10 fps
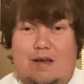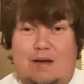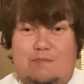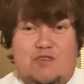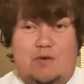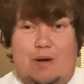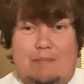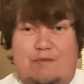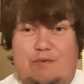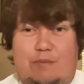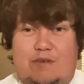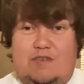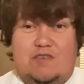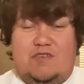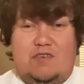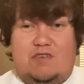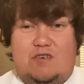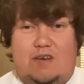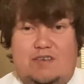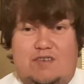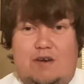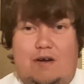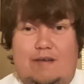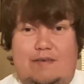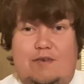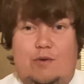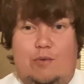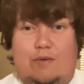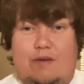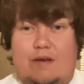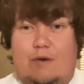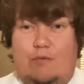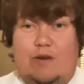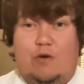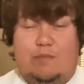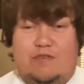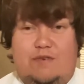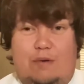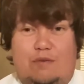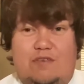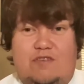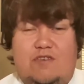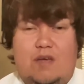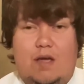I'm so happy for him because he's such a nice guy, and I really hope he's found his